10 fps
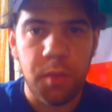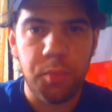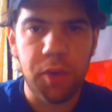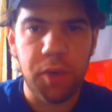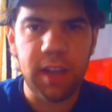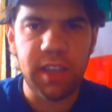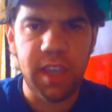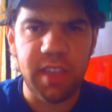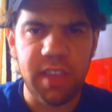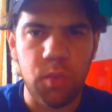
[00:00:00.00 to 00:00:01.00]

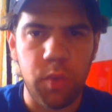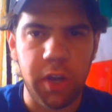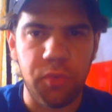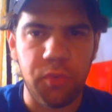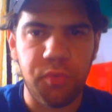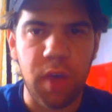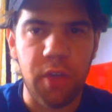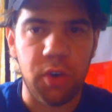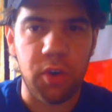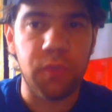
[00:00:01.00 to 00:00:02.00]
Bradley is a widowed
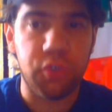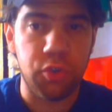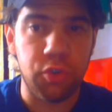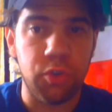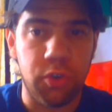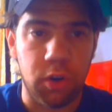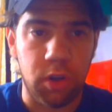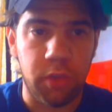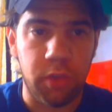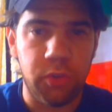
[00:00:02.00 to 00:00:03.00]
father of two
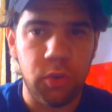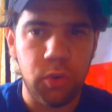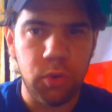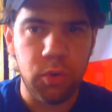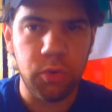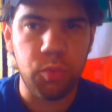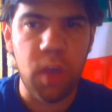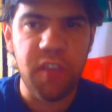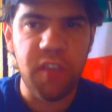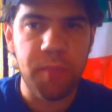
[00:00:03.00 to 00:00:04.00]
girls whose
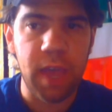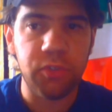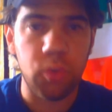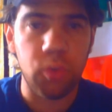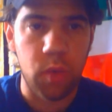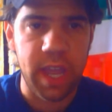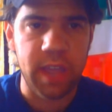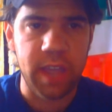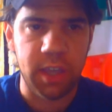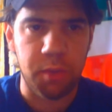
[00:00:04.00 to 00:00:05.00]
wife passed away
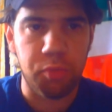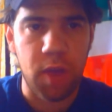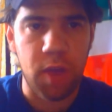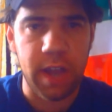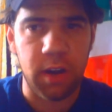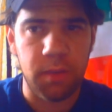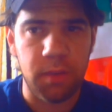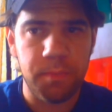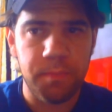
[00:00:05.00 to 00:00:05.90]
a year prior.